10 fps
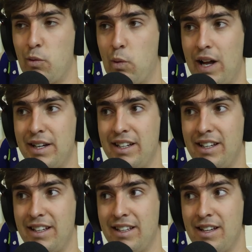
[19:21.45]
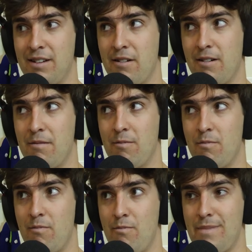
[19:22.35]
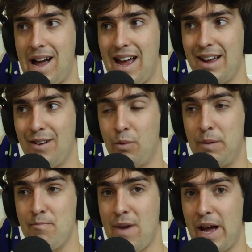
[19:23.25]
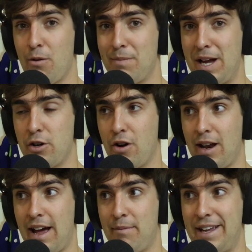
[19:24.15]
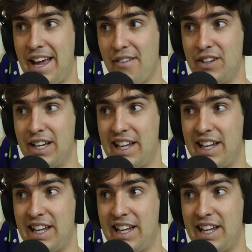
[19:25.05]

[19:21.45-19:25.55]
One we may or may not be having a